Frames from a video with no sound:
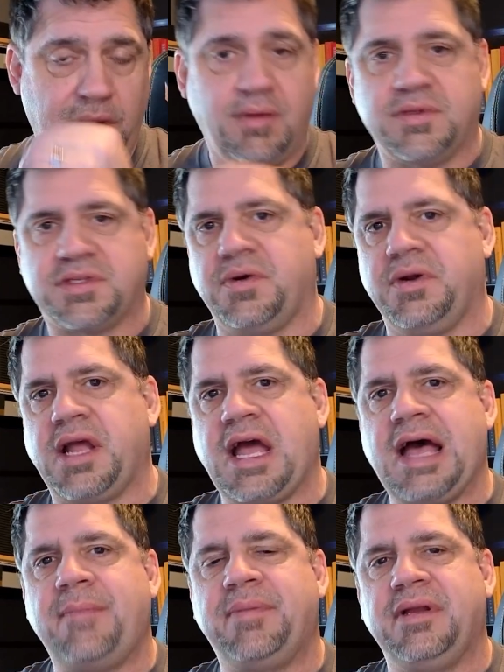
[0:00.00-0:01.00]
what's going to
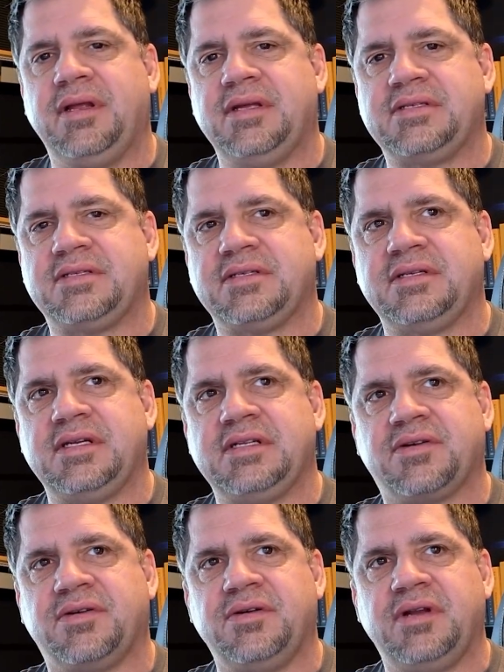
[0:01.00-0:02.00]
happen is it's
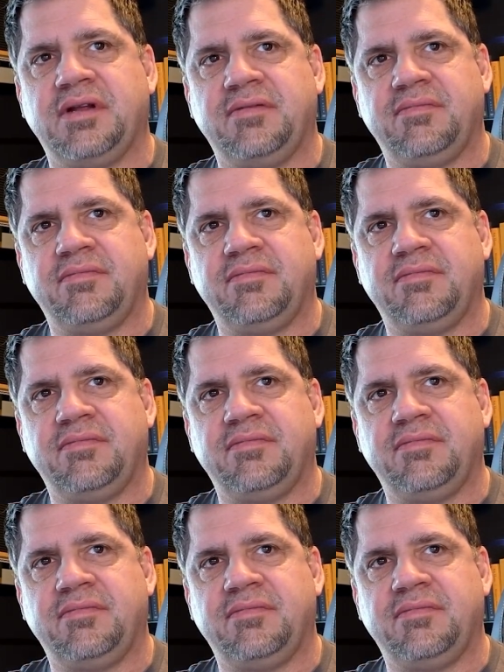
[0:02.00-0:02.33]
going to